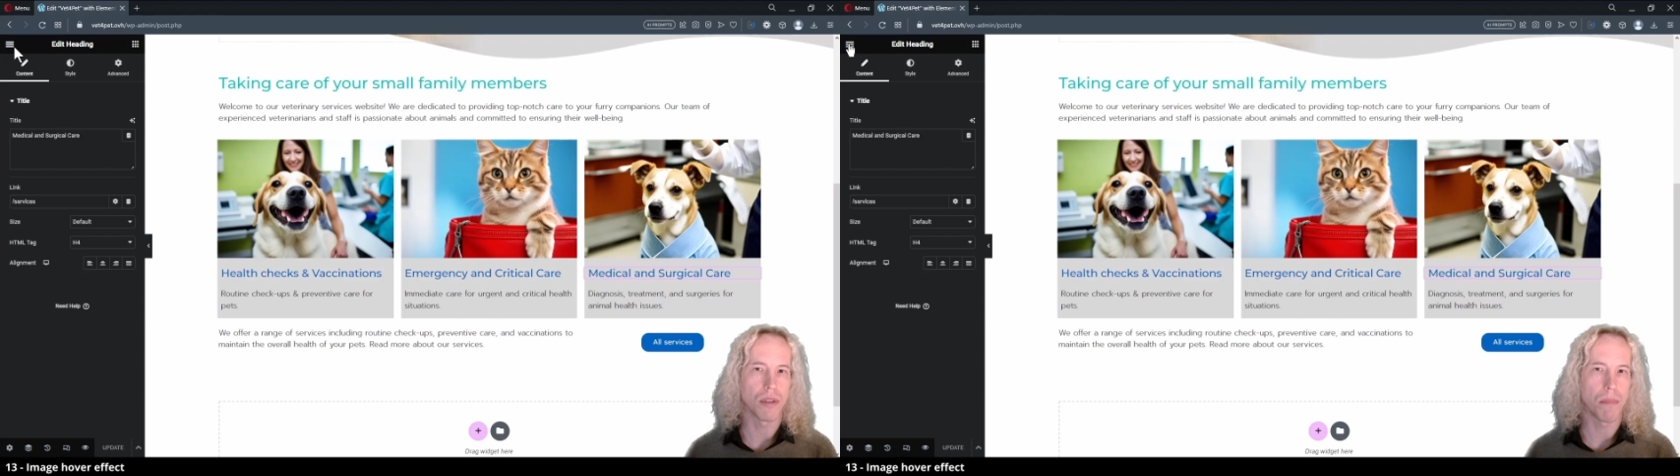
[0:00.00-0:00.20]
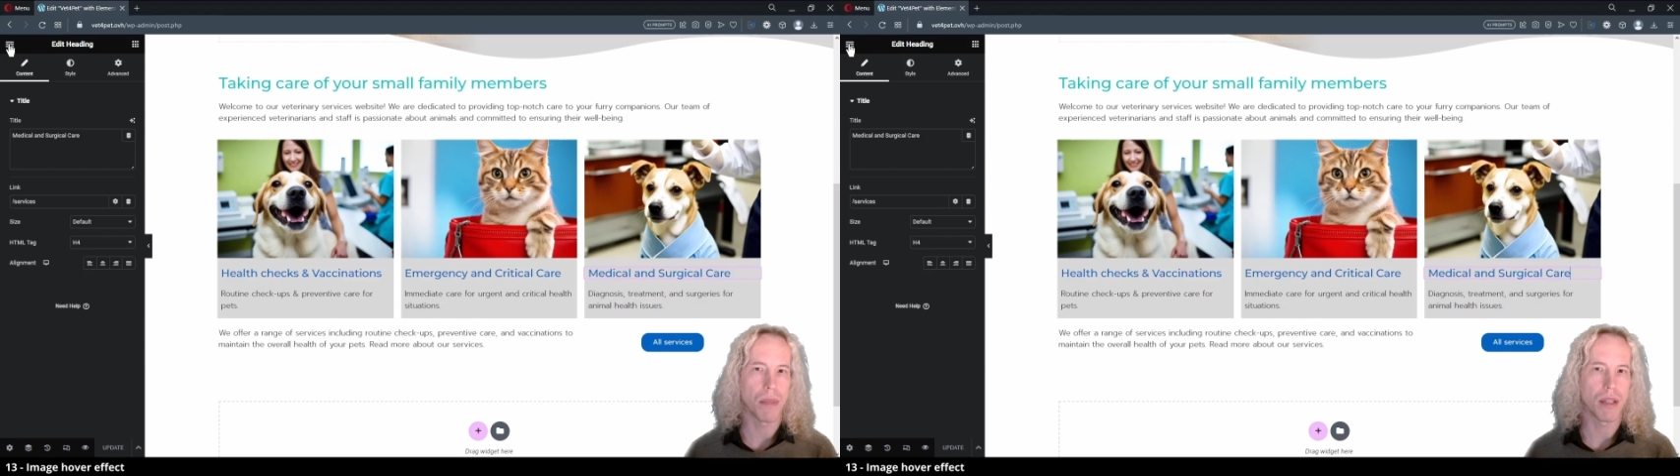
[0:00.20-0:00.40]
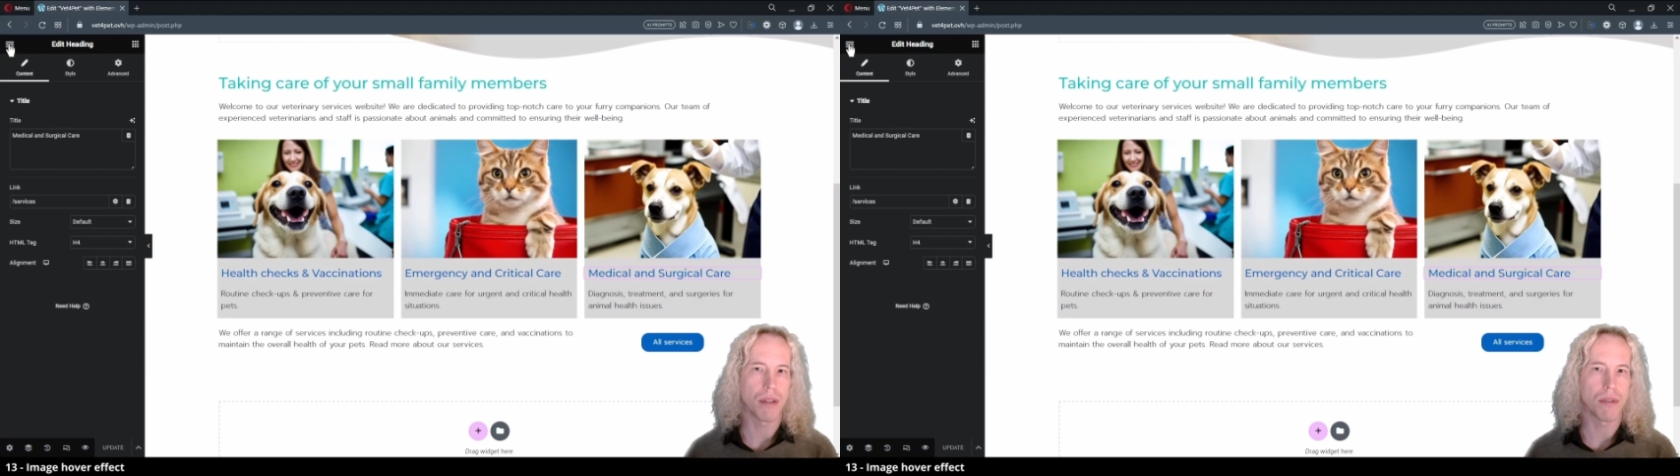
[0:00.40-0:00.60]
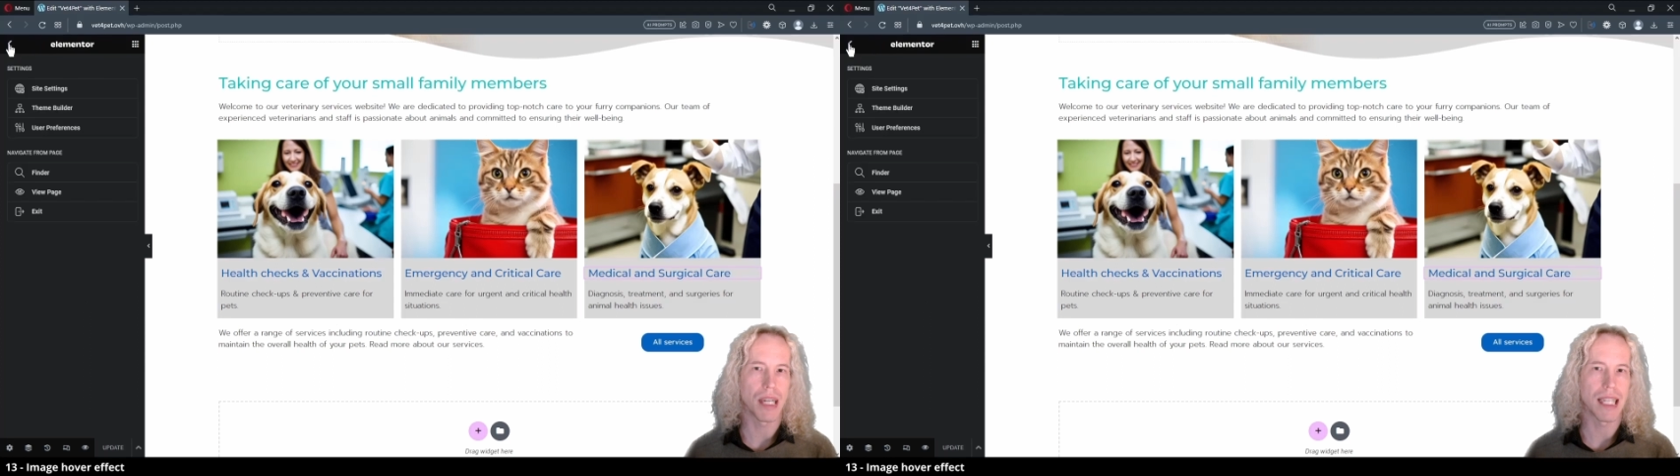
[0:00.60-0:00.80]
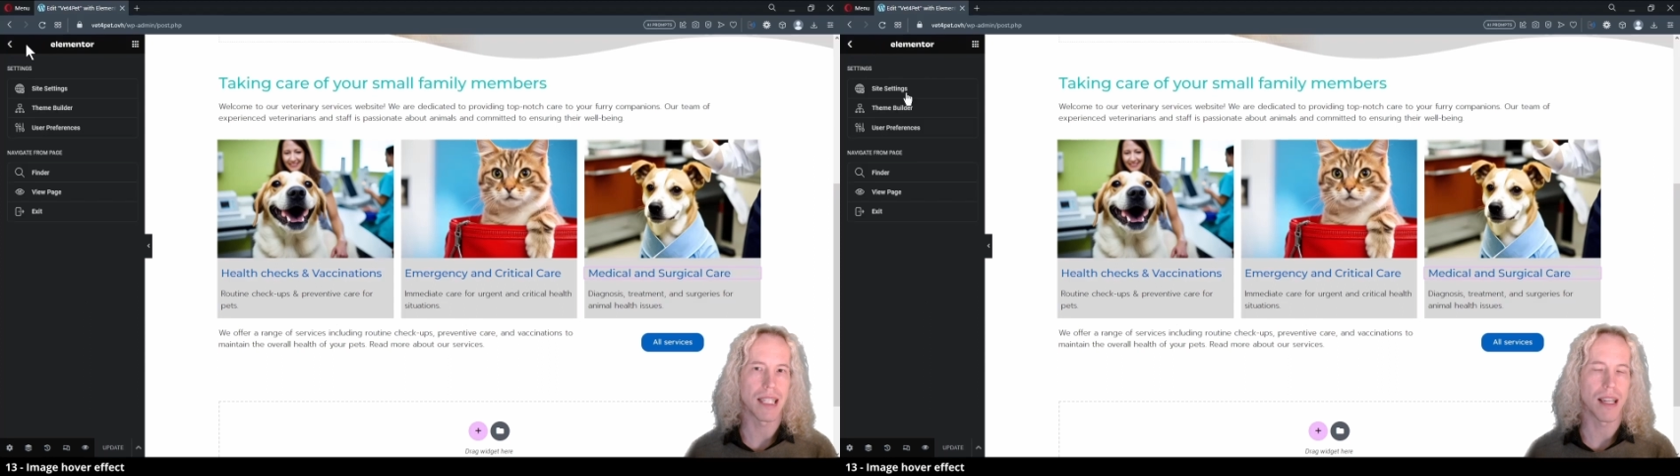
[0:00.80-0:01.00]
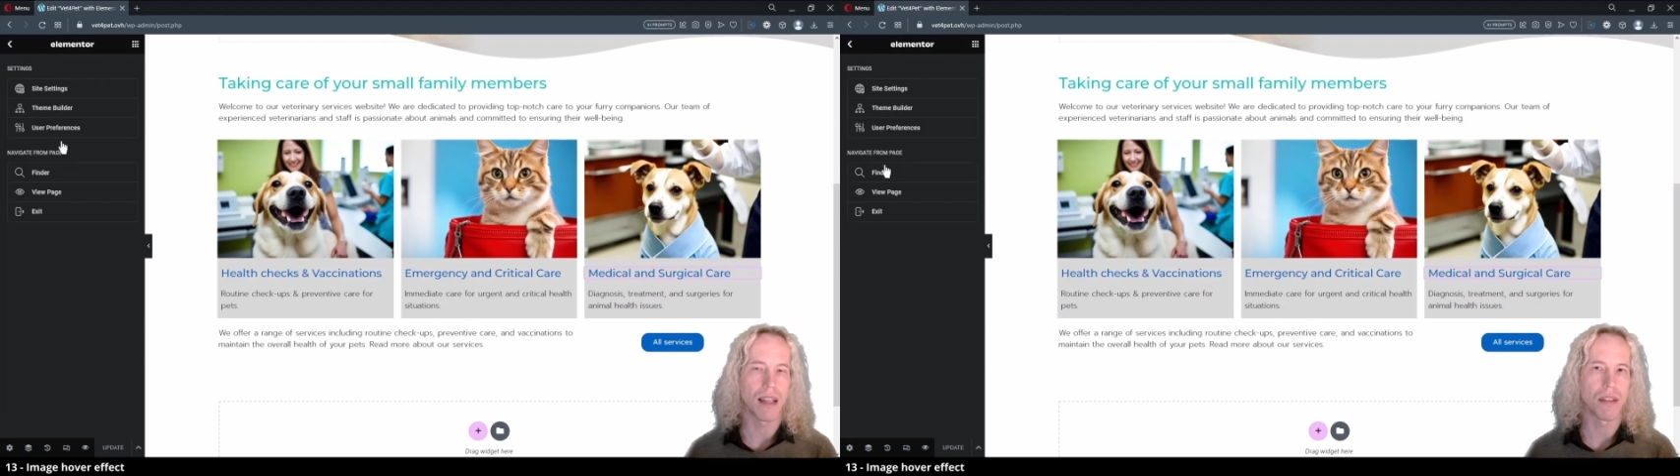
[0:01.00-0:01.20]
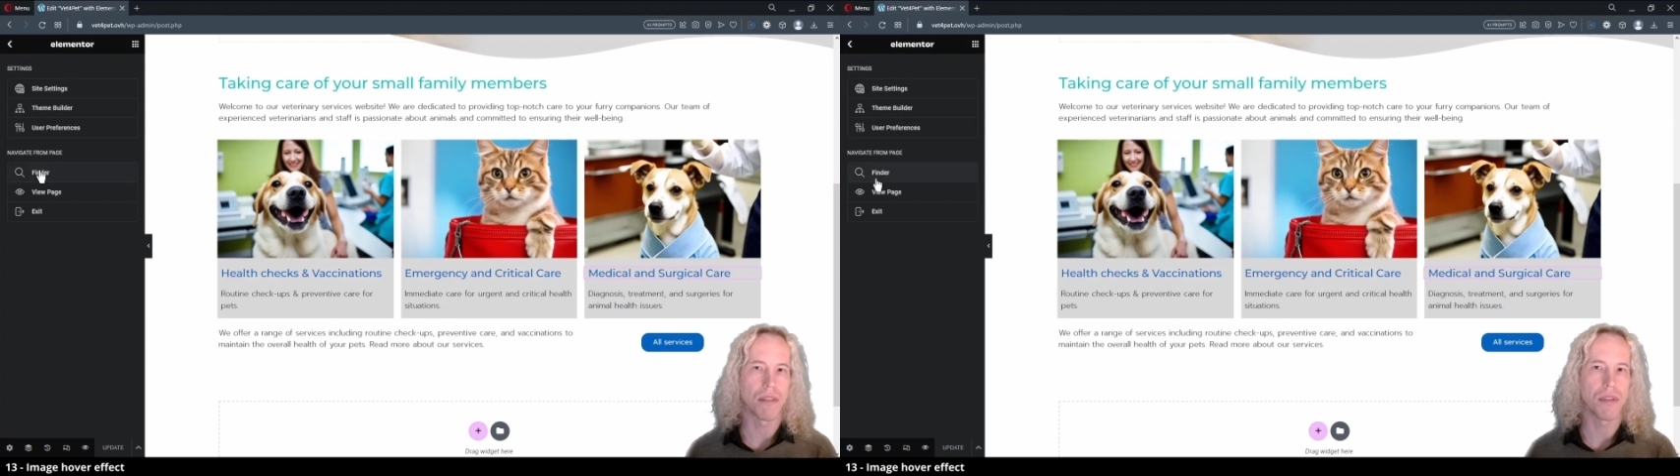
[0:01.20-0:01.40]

top menu and select